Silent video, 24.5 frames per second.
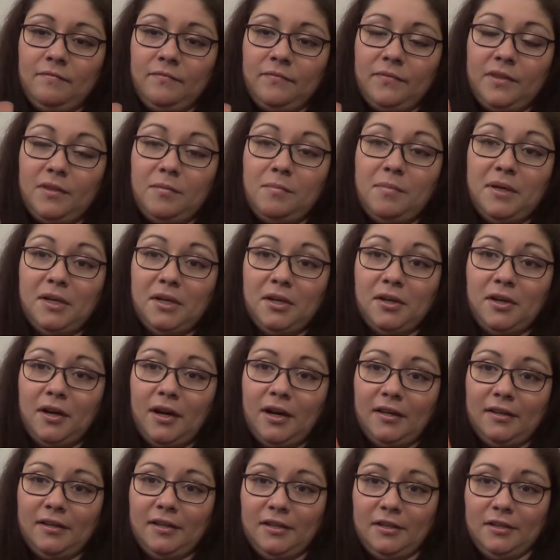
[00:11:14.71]
the bigger
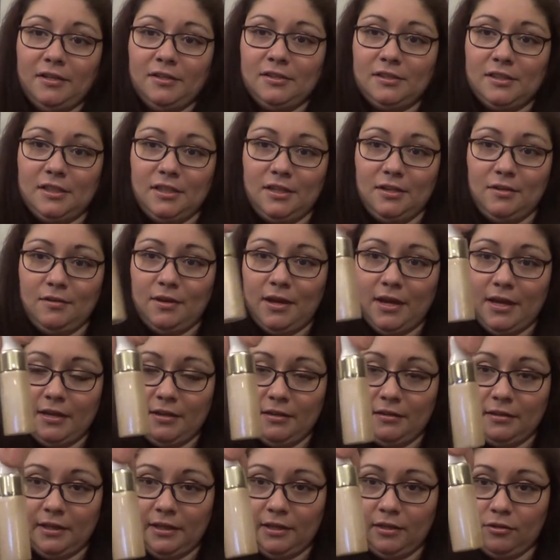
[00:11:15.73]
highlighters that you get
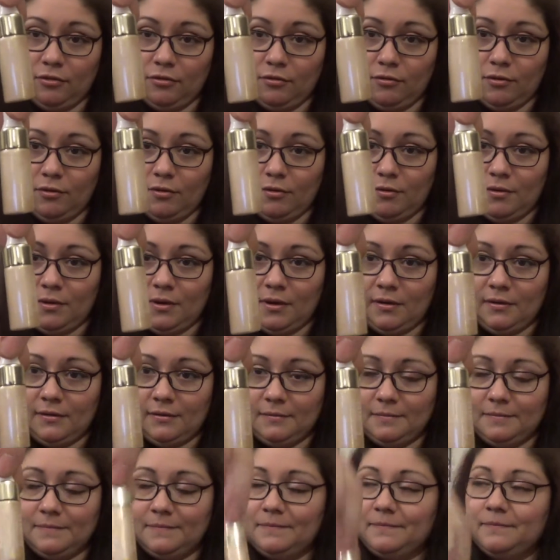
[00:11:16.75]
like through
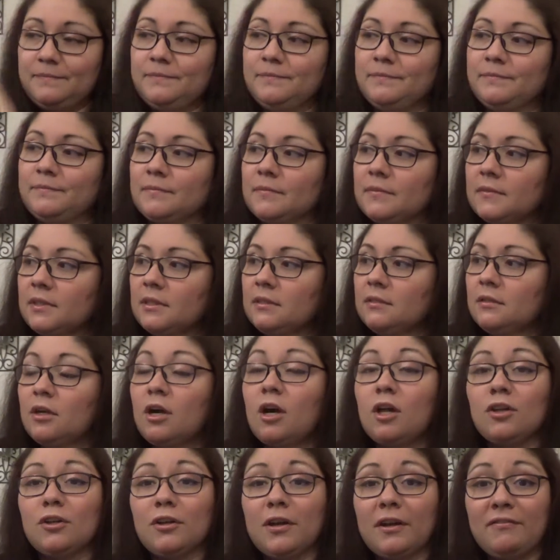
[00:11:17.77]

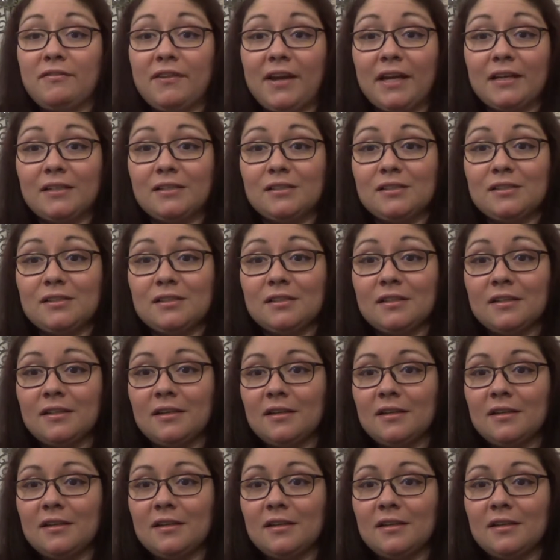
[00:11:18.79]
Color FX.